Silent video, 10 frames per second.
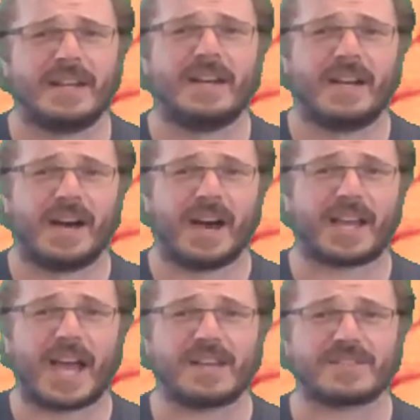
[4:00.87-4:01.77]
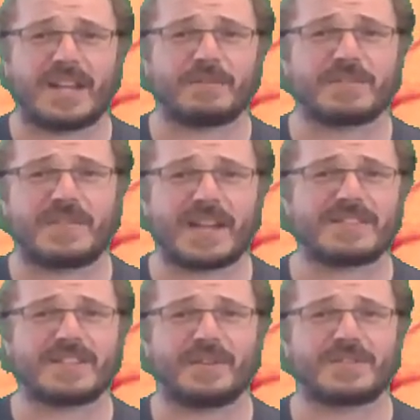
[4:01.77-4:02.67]
Okay, so that was fat
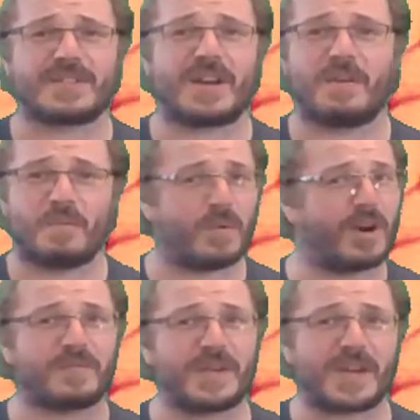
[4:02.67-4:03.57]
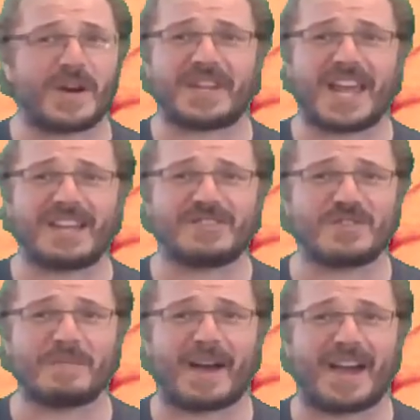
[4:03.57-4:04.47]
cells. So what have we got next, you
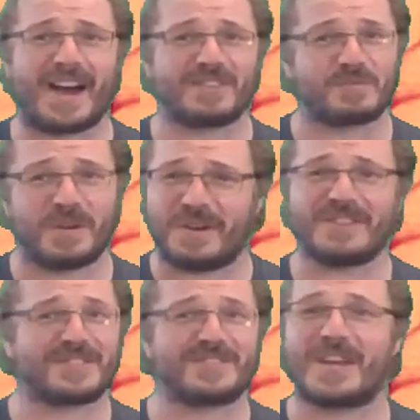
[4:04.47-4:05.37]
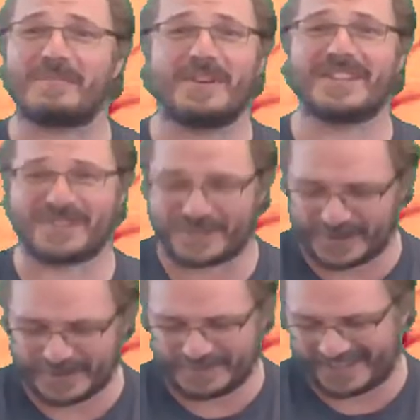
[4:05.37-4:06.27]
may ask? Well, I'll just check my little
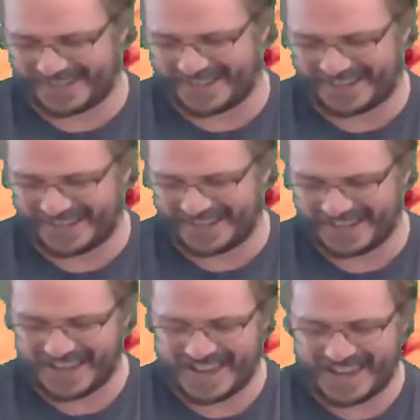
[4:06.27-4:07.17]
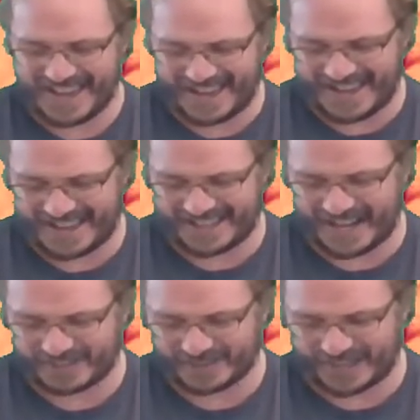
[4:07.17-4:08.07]
document down here, and the
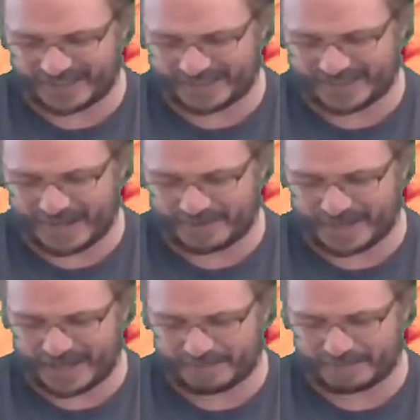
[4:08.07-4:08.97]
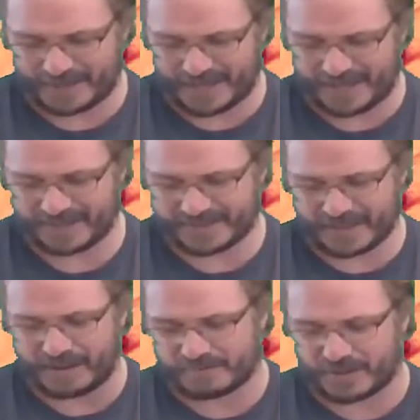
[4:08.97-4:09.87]
next thing that's coming up is a
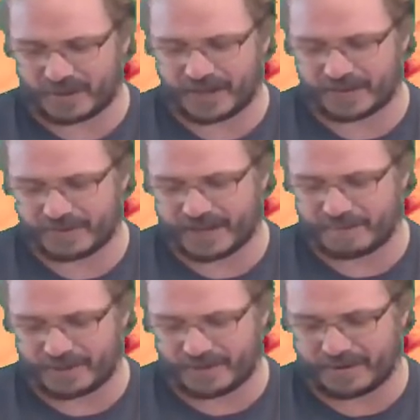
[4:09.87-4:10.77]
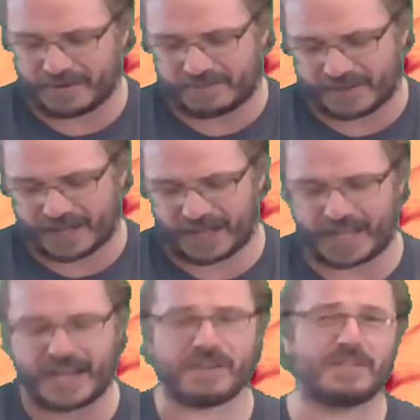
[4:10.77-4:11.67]
diagram of a
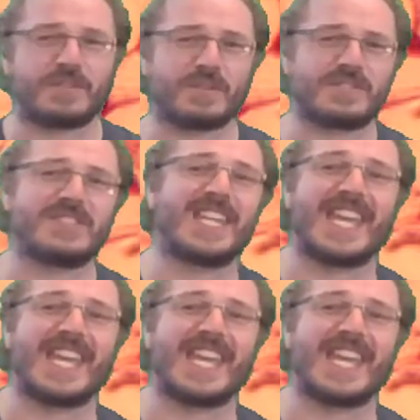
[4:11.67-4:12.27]
layer of your skin.